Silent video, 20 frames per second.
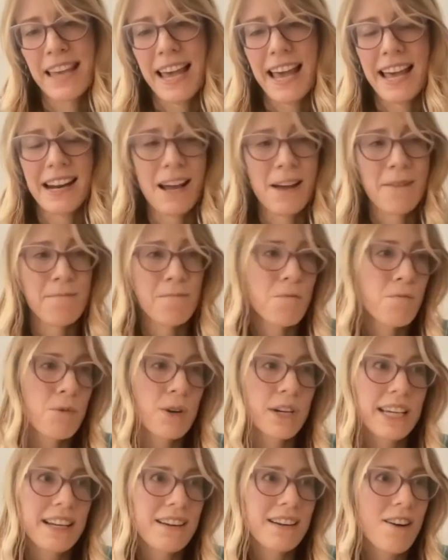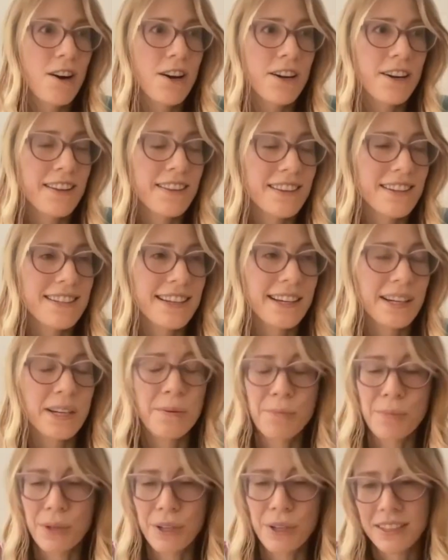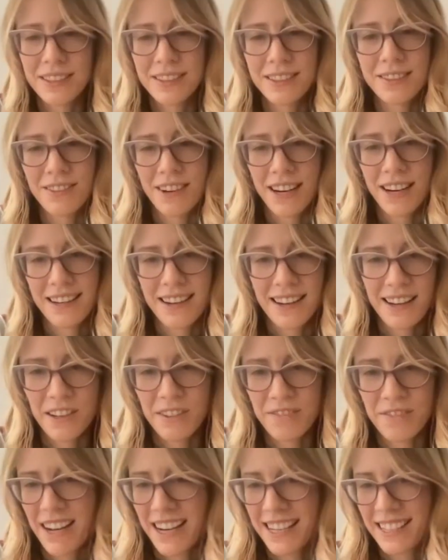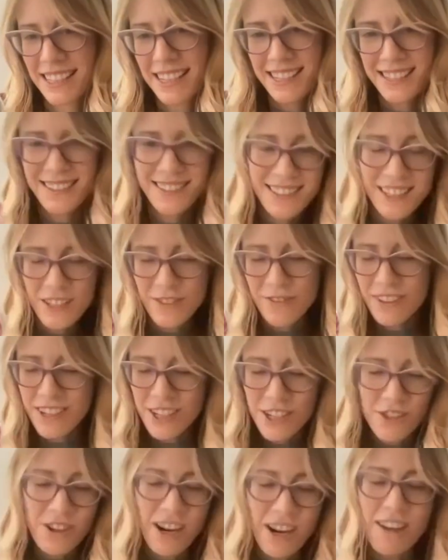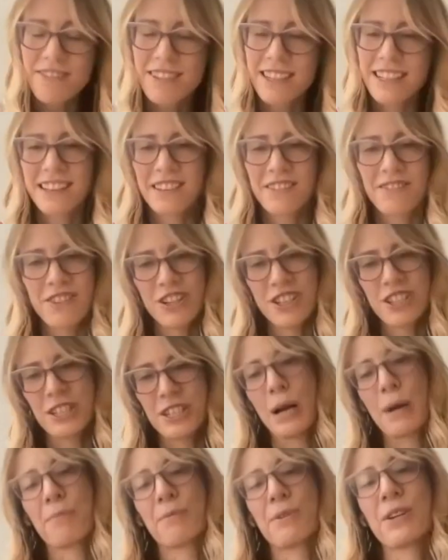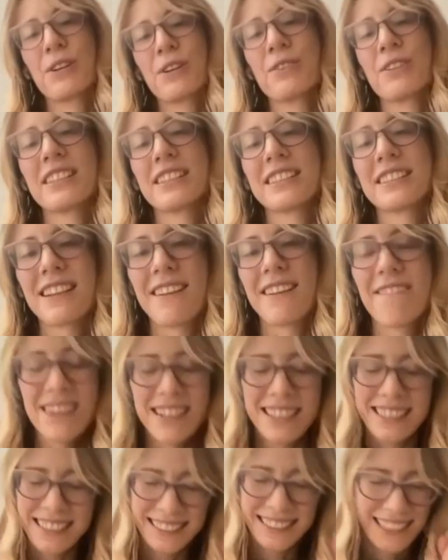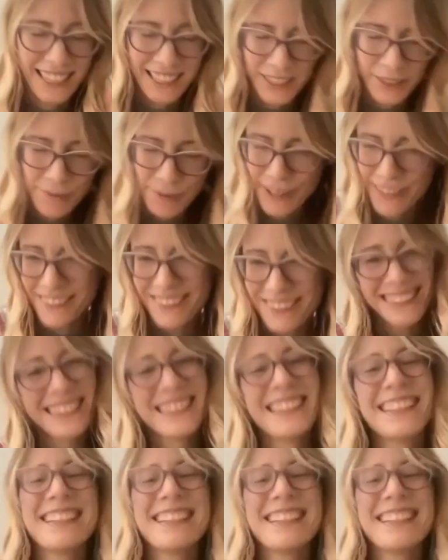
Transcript: And I'm working hard on the second book right now. In fact, I just finished drafting the first chapter, which I'm very excited about.